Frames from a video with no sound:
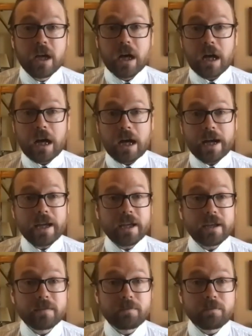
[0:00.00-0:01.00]
I
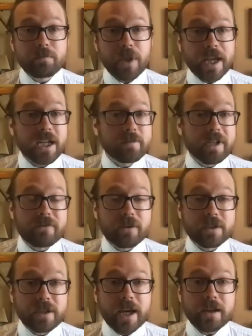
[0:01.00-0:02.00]
plan to be different
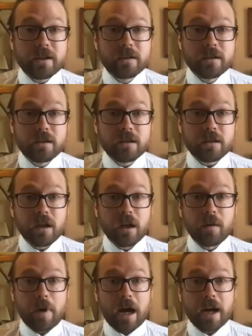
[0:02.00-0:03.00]
than that.
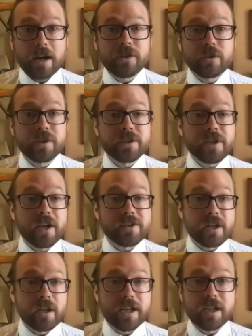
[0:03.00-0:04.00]
I view this as
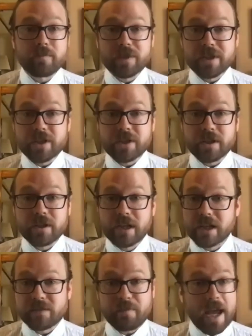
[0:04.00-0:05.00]
an elected position. It
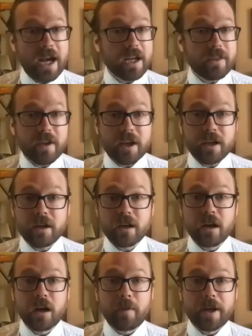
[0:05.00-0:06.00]
doesn't pay anything.
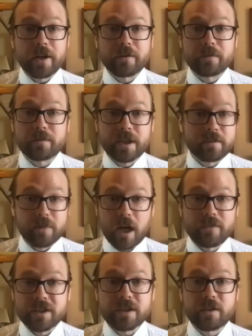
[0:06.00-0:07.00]
And
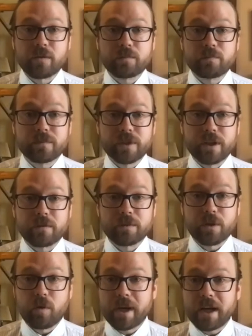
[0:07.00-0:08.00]
obviously there
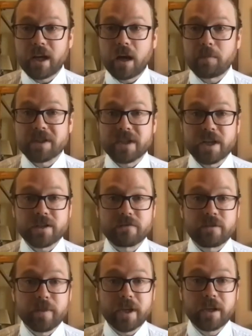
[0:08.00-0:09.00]
won't be any compensation
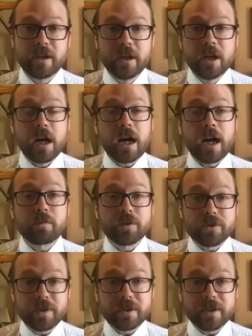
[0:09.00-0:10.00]
for me. I will
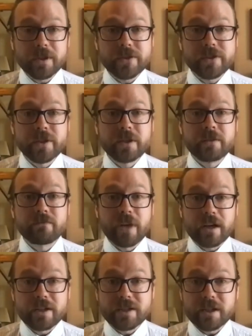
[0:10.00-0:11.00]
treat this
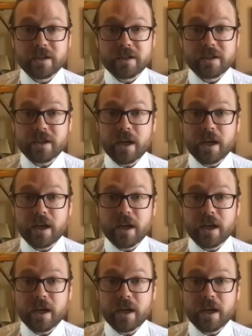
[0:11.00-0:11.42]
very seriously.